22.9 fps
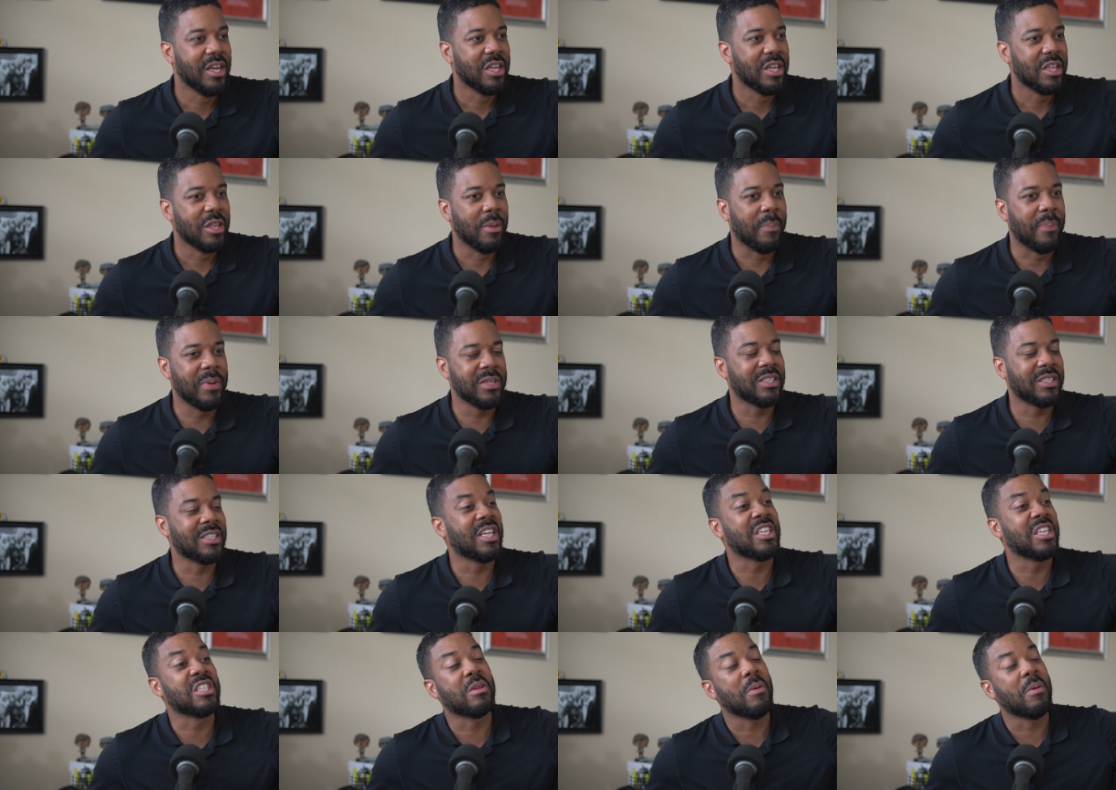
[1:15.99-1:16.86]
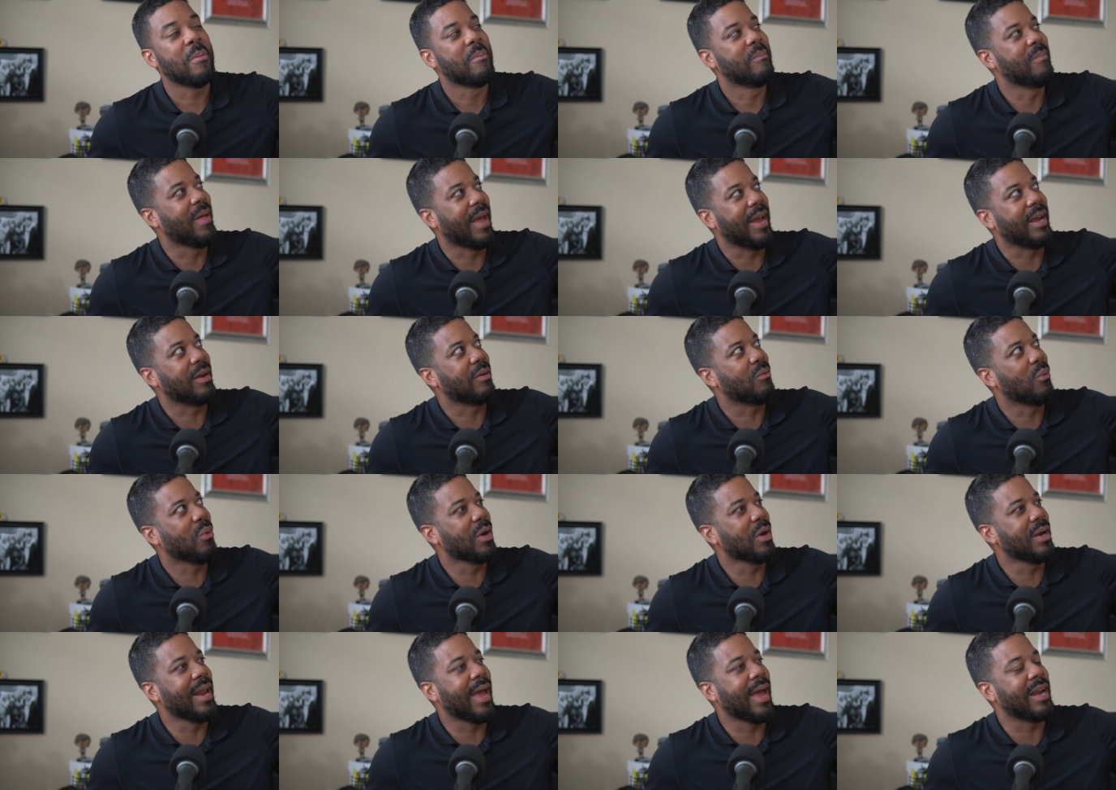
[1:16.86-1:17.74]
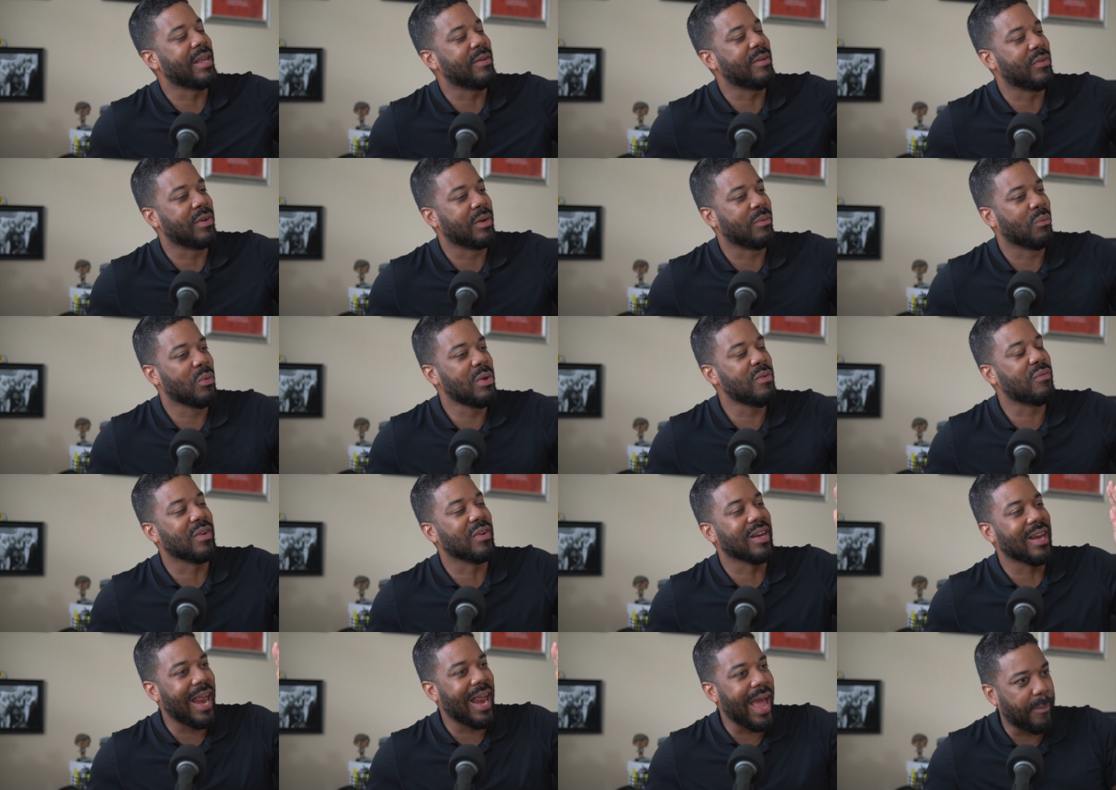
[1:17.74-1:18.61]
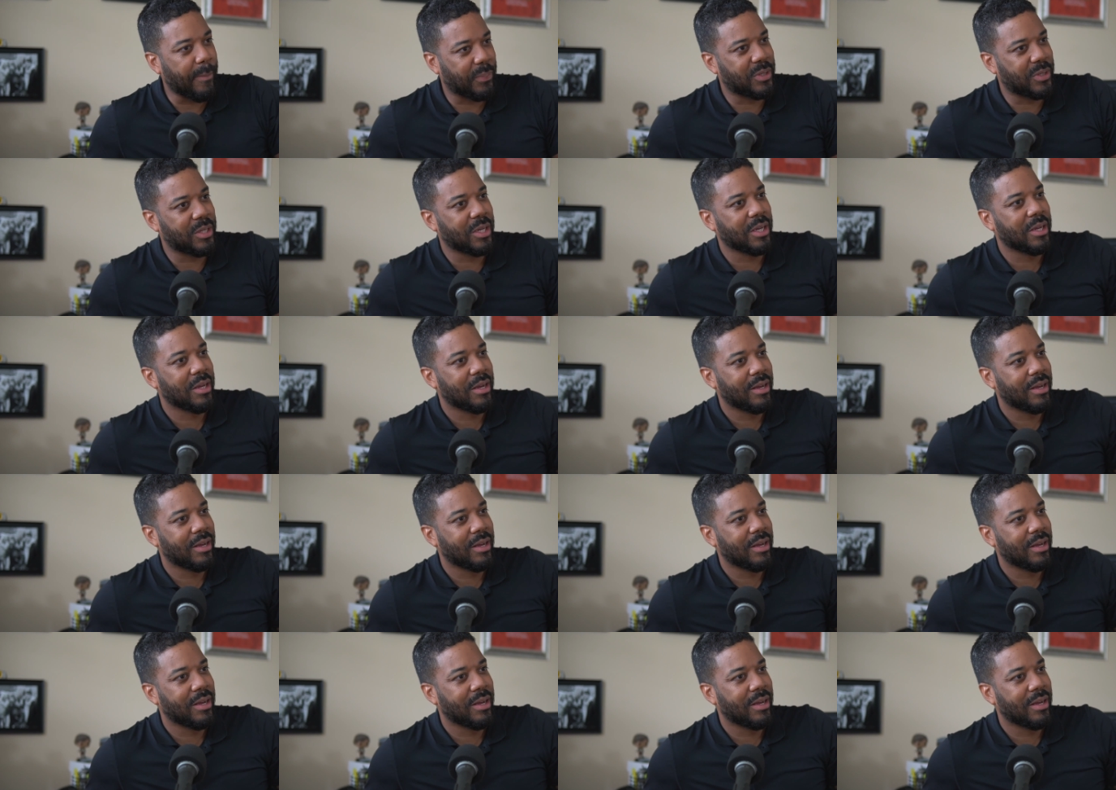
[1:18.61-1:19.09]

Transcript: the business has, we've lapped